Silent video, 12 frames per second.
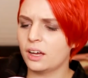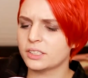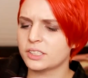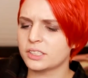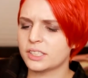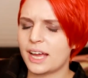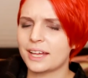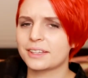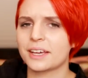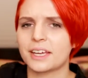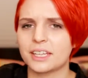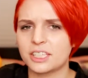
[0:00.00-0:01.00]
since I had
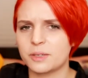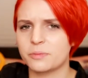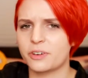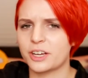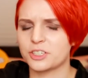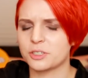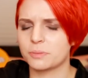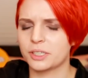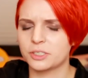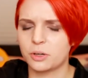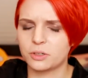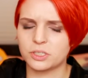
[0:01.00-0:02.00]
that kidney infection,
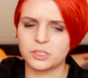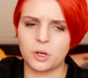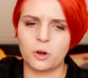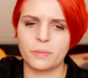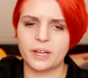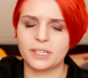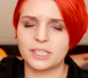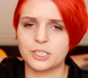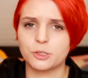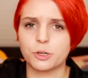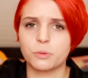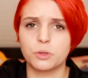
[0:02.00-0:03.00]
my doctor told me I need
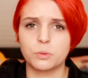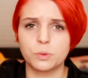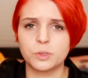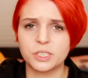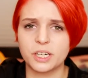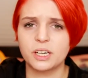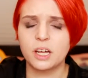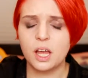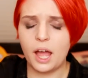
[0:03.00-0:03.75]
to drink more water,